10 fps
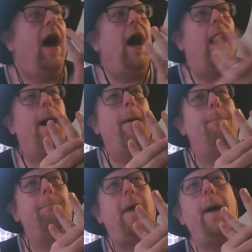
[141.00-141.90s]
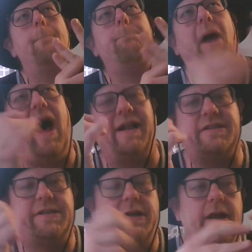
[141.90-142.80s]

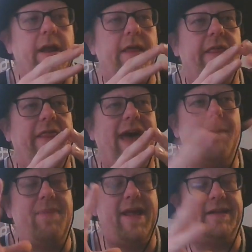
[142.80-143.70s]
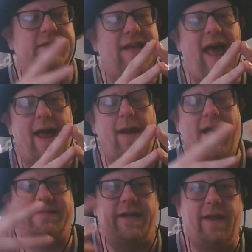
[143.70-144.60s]
But that being said,
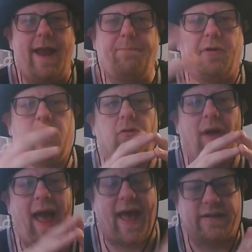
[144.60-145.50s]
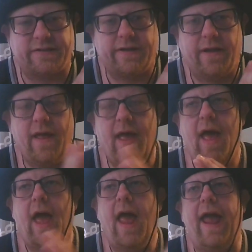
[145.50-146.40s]
as the night progressed,
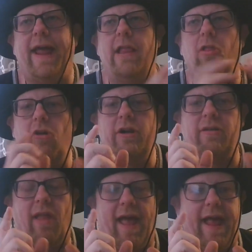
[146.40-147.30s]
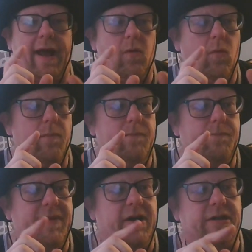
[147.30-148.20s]
it looked like,
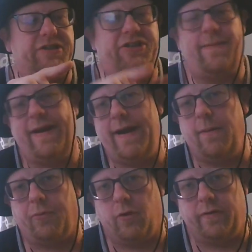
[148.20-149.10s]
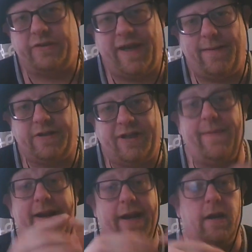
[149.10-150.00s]
because Jimmy needed
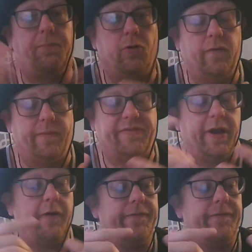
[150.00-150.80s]
to prove himself,